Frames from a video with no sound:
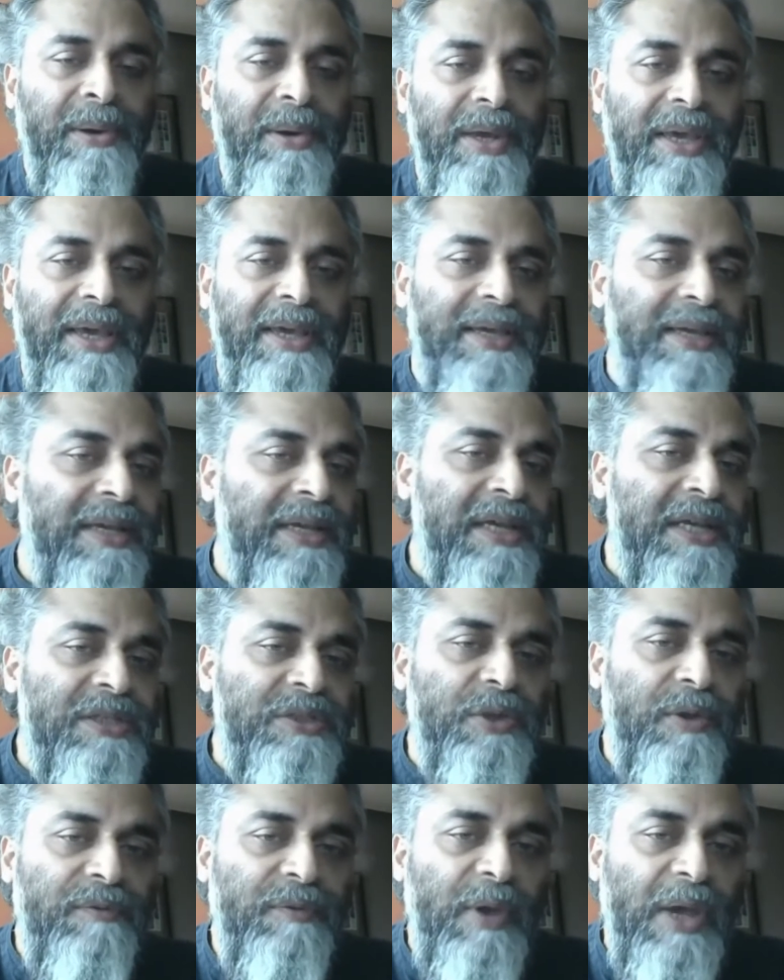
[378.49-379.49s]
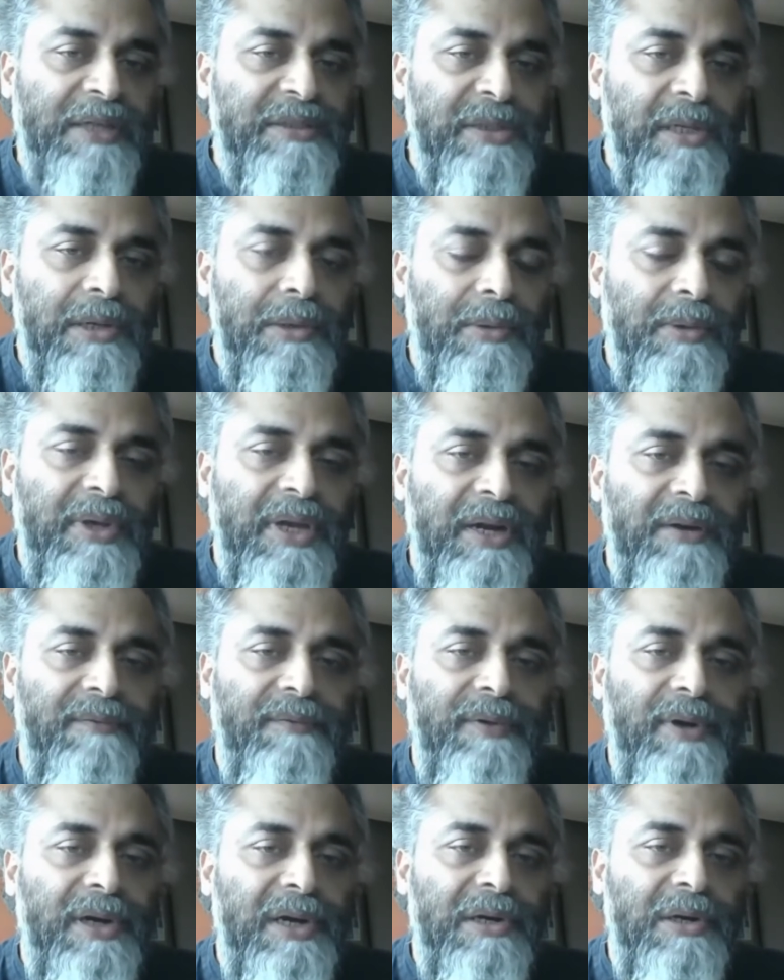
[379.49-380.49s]
Okay, so if you actually look
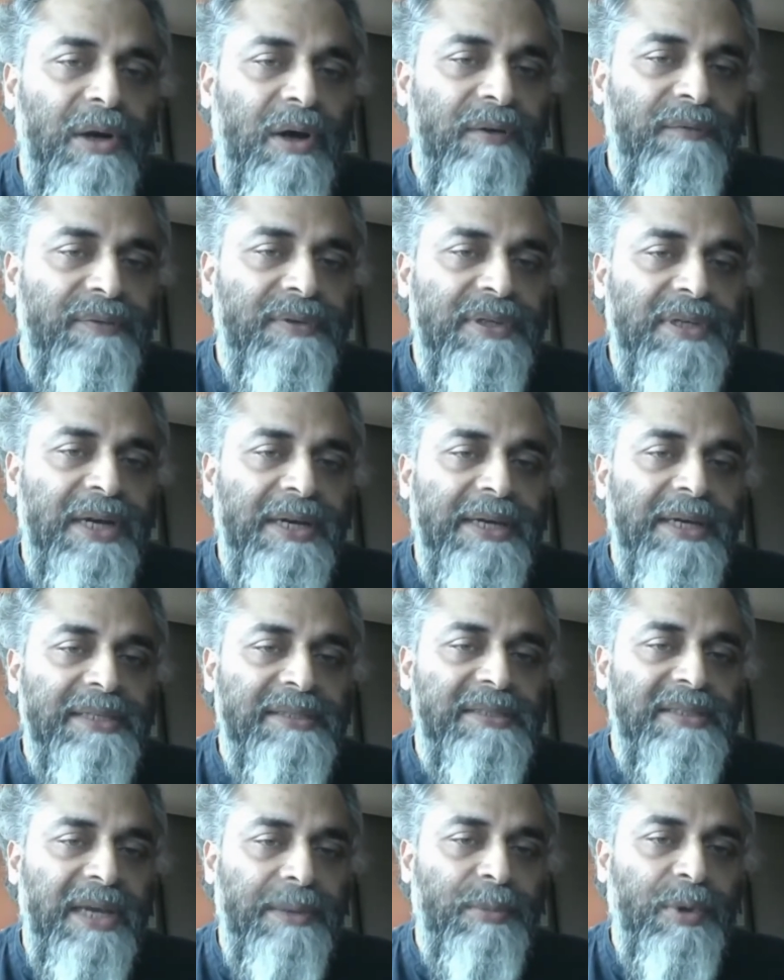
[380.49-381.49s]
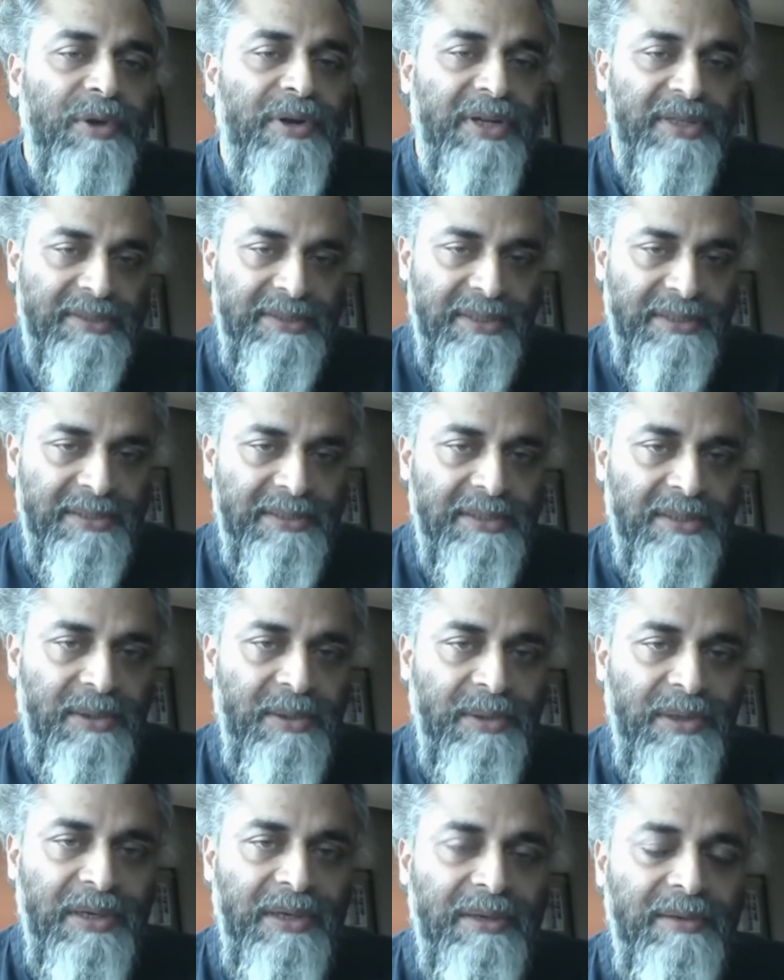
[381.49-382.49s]
at world of youngest democracies,
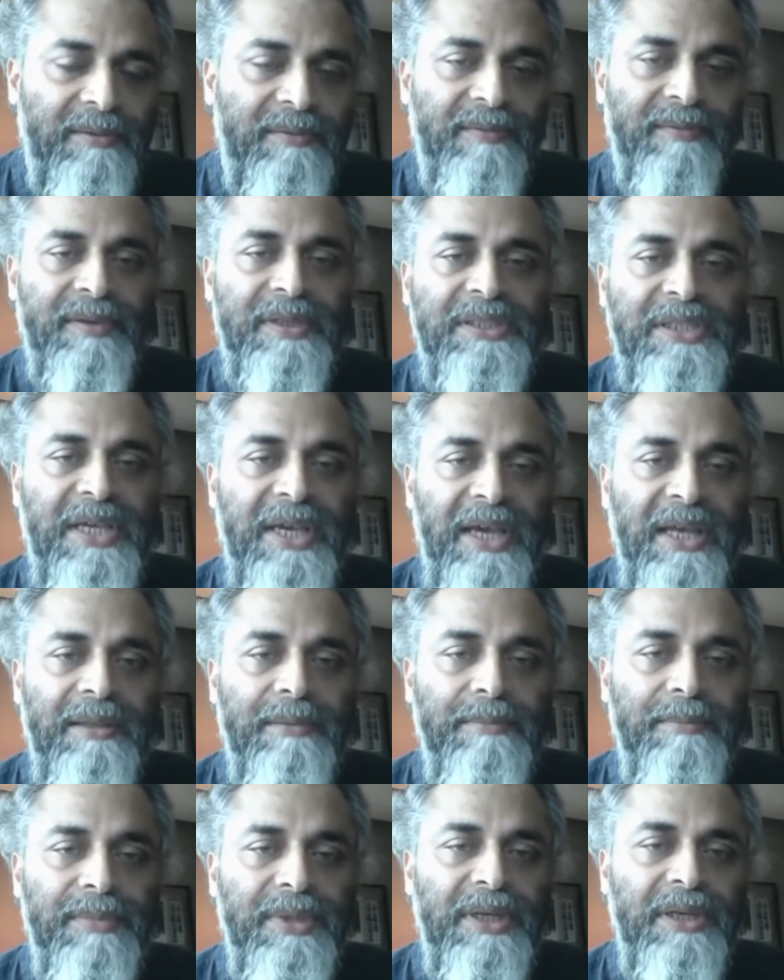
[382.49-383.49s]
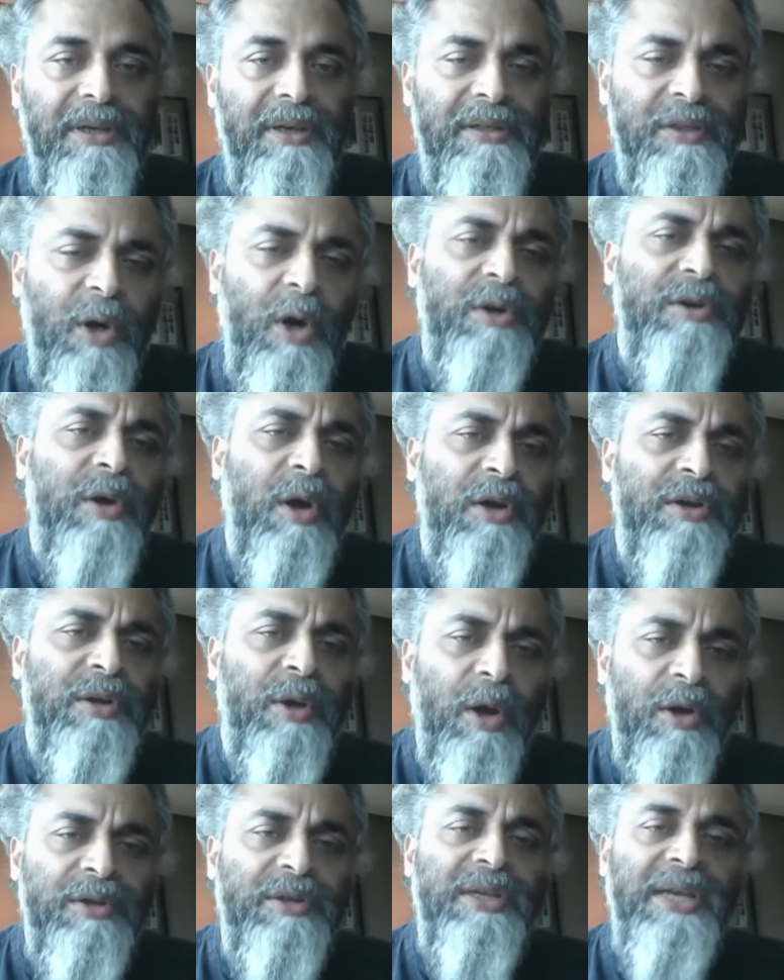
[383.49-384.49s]
okay, which can be
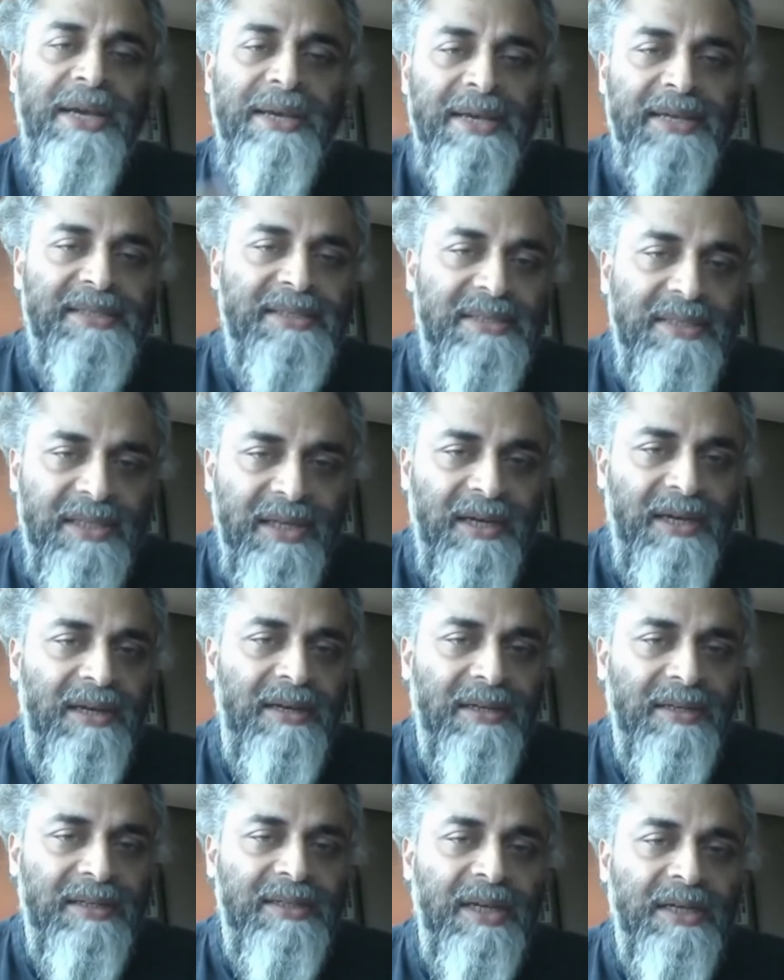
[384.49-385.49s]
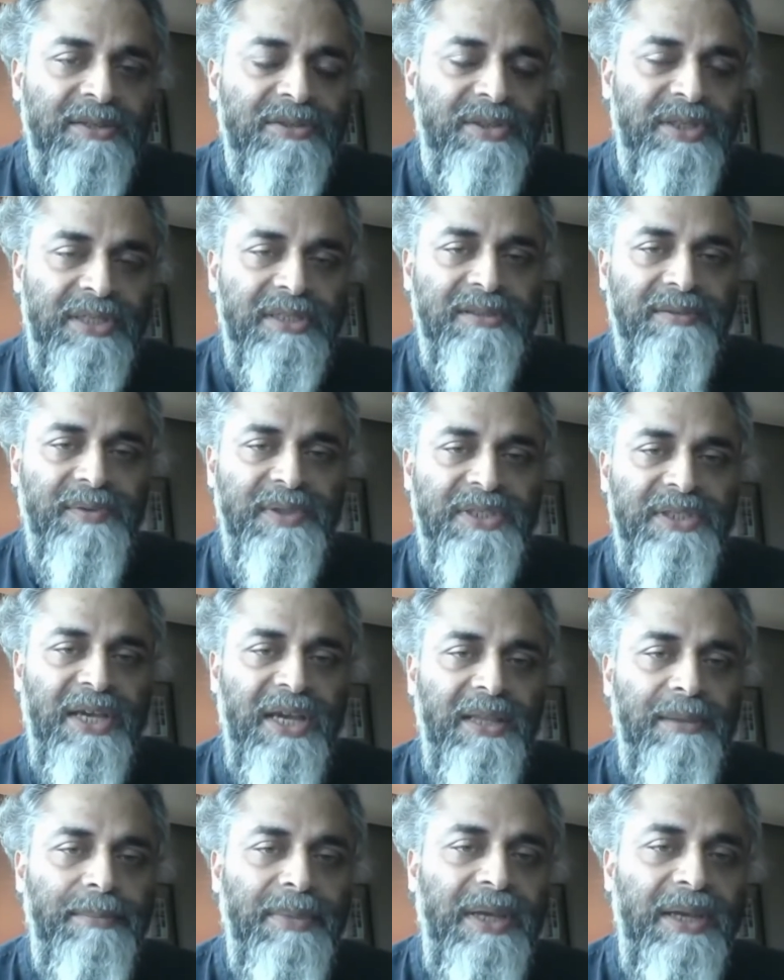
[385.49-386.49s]
or youngest countries, which
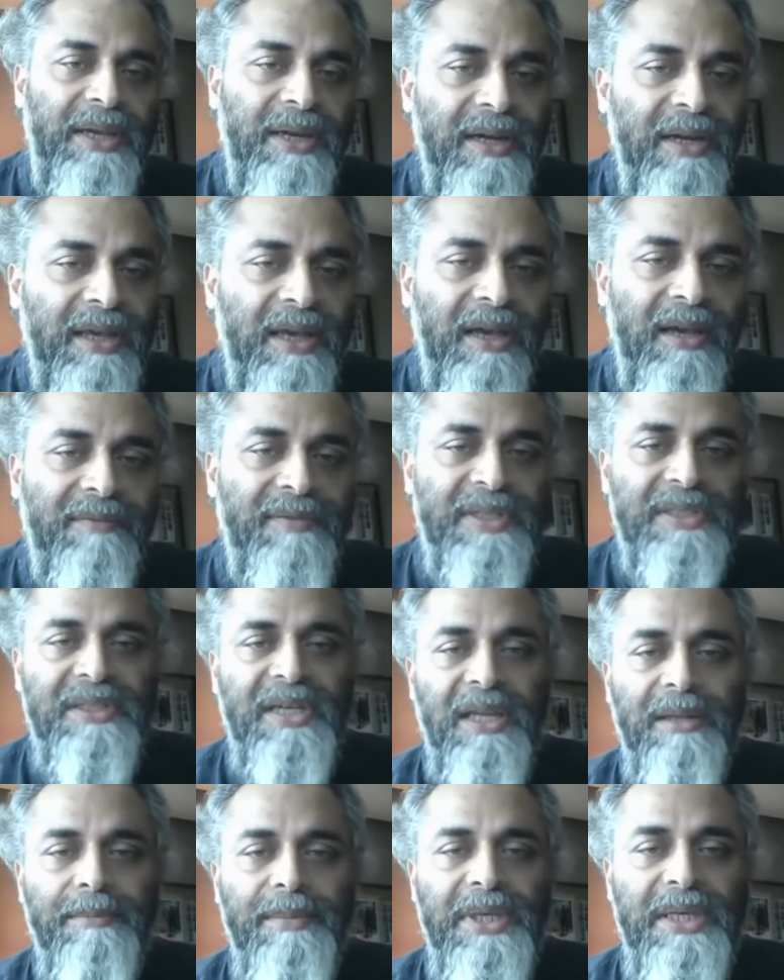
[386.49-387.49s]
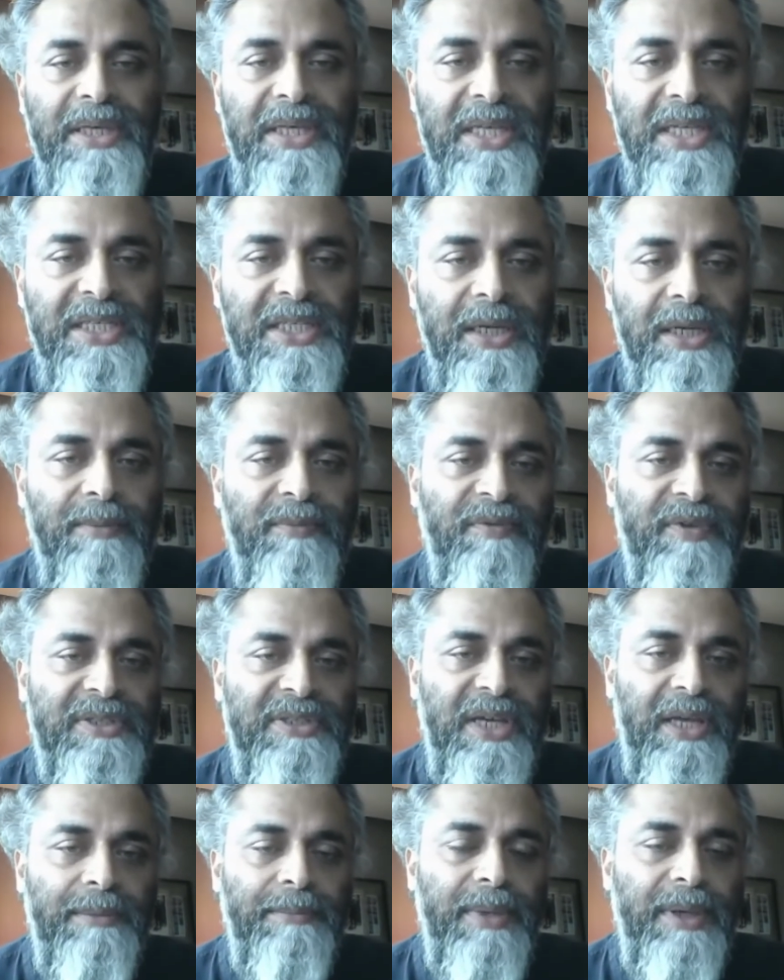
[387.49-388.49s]
can be India, which can be Egypt,
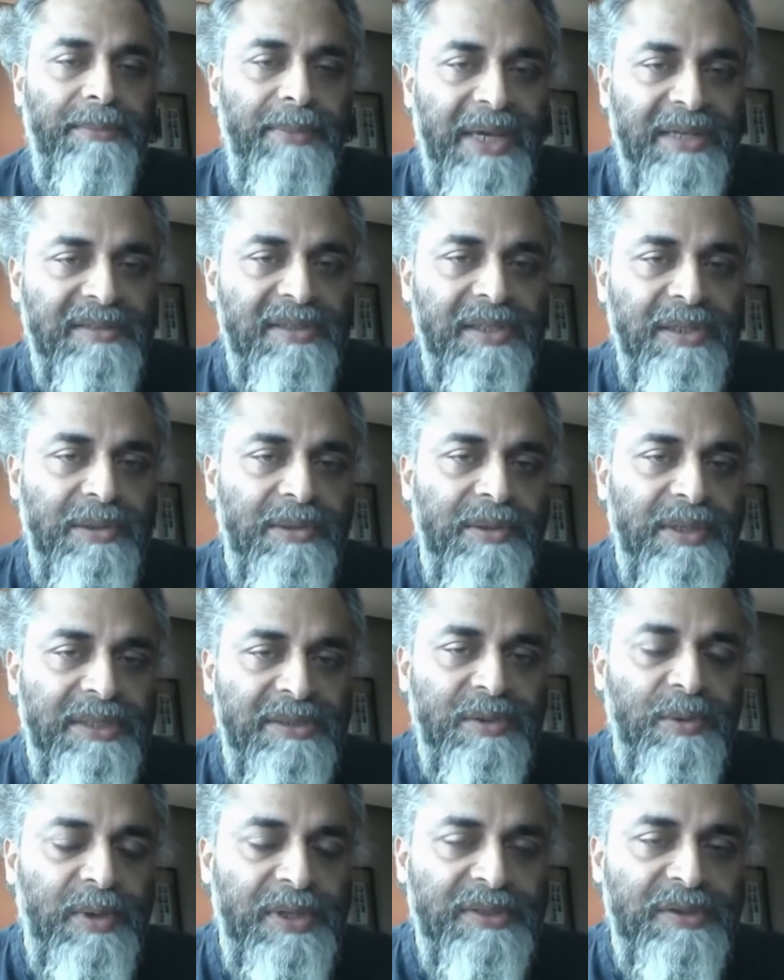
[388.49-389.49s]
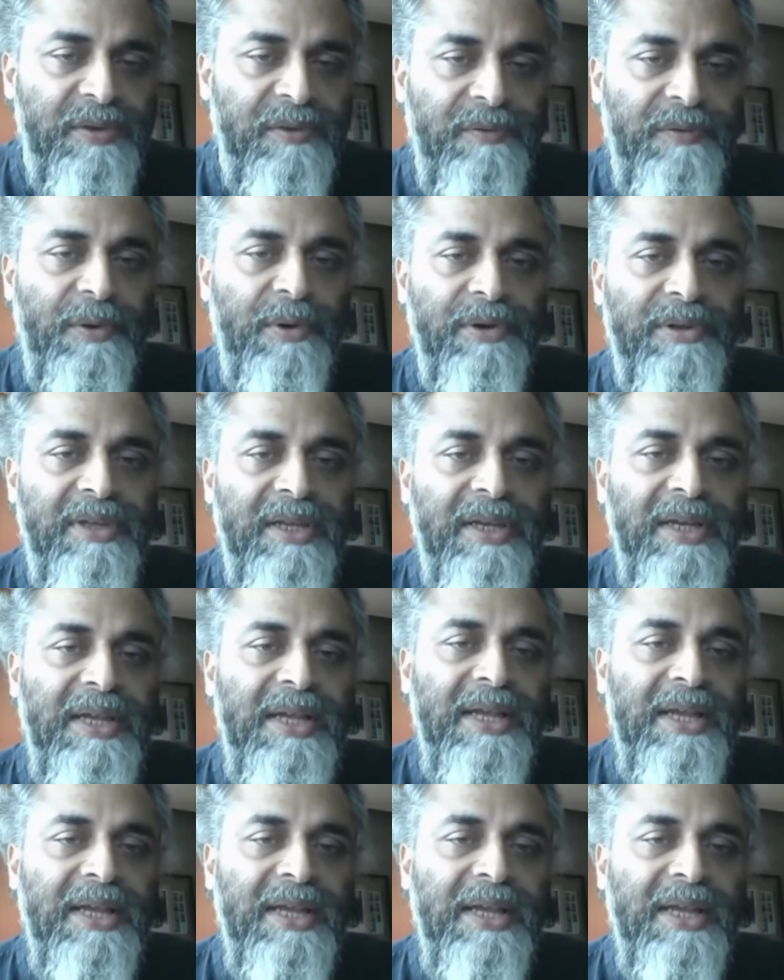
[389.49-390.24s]
which can be Mexico, and so on and so forth.